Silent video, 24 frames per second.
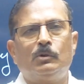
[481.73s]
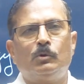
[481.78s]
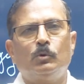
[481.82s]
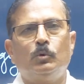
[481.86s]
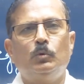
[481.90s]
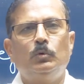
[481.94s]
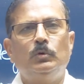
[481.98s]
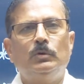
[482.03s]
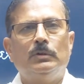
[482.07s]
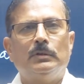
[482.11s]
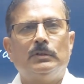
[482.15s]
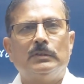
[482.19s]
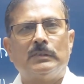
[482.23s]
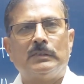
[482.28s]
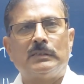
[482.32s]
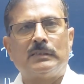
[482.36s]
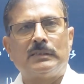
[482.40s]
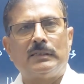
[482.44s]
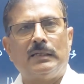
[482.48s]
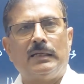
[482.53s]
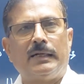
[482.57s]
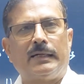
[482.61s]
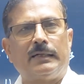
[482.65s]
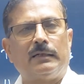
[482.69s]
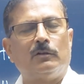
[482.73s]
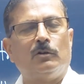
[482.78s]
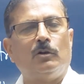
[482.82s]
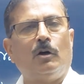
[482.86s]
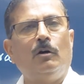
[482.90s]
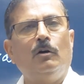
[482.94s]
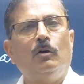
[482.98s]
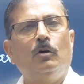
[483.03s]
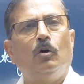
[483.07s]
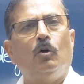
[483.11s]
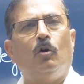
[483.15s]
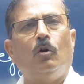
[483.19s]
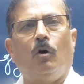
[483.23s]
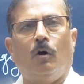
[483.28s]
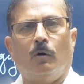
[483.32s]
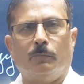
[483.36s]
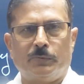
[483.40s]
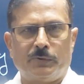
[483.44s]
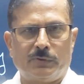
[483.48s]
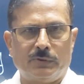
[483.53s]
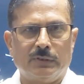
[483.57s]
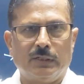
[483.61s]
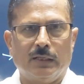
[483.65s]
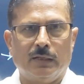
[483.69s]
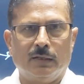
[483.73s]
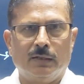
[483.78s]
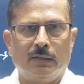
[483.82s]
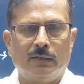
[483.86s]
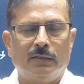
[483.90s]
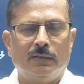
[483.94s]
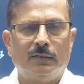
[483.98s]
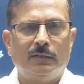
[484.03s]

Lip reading: to select the optional.